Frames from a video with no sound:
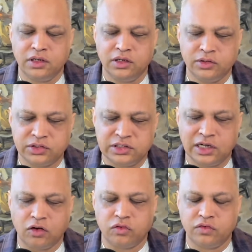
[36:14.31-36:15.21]

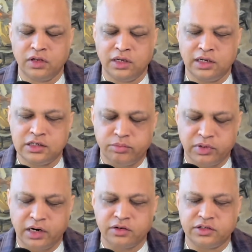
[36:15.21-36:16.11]
yourself and to
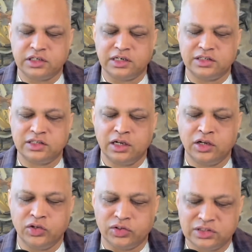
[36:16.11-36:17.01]
prioritize
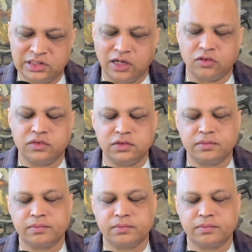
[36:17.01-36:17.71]
yourself.